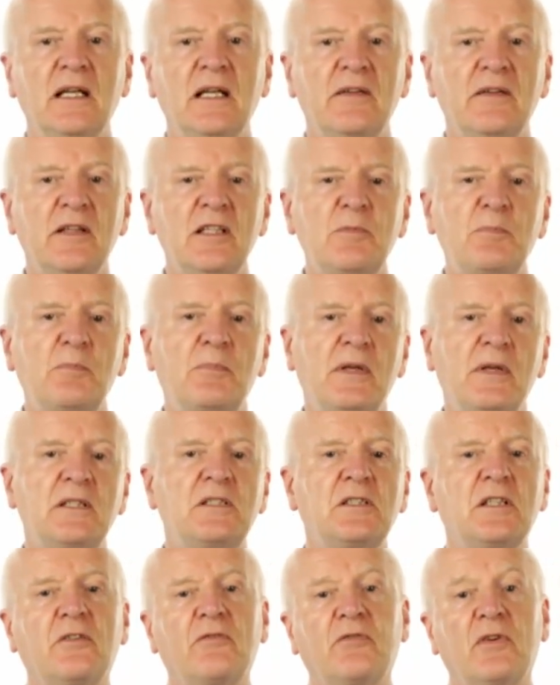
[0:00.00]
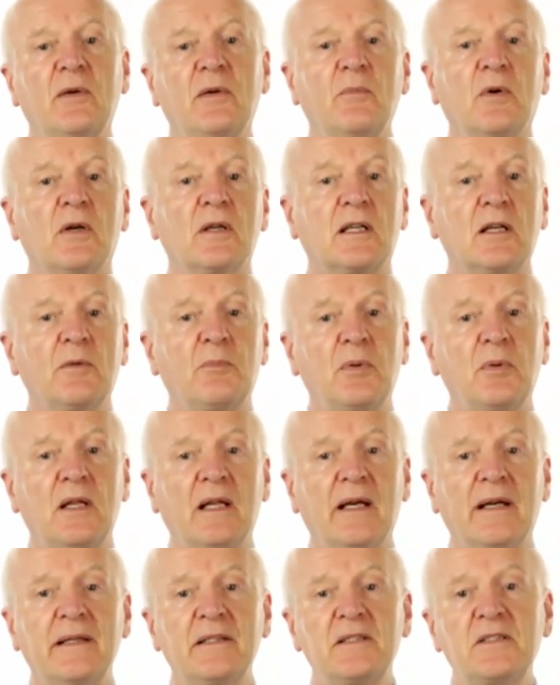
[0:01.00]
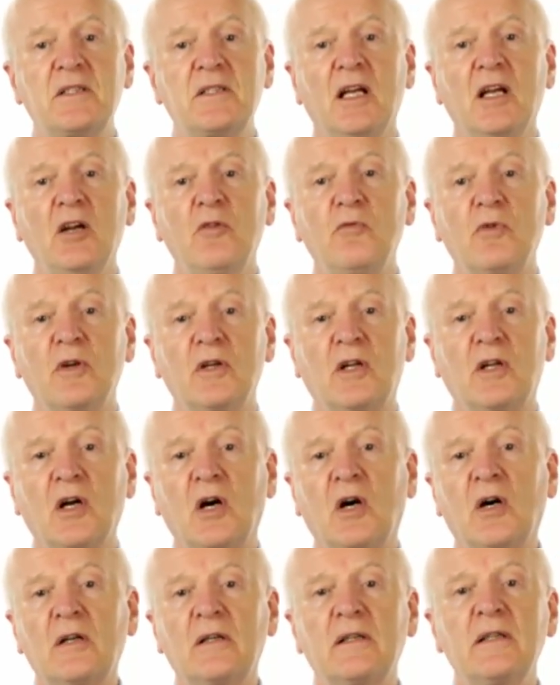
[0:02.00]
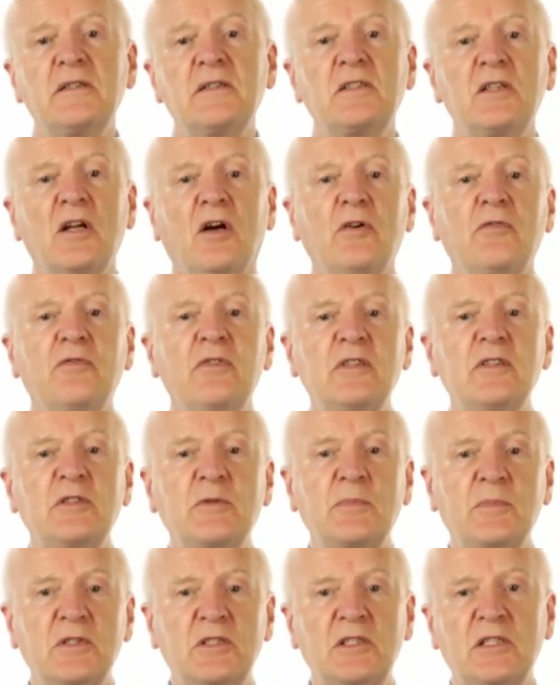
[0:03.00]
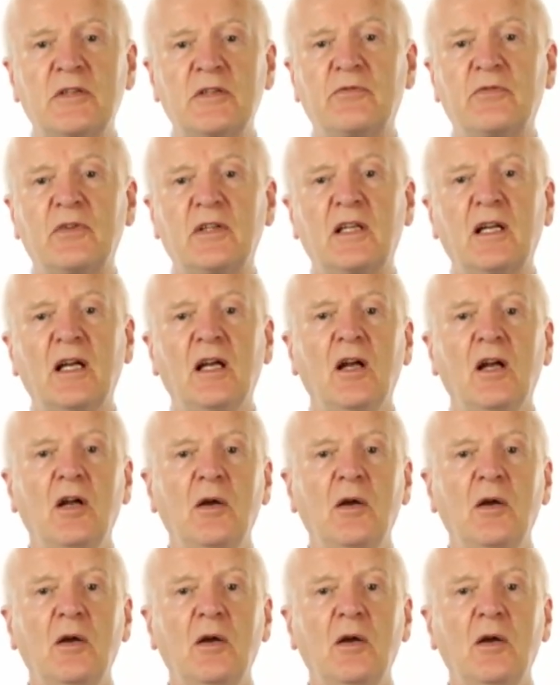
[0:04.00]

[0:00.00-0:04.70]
This basic framework applies regardless of the specific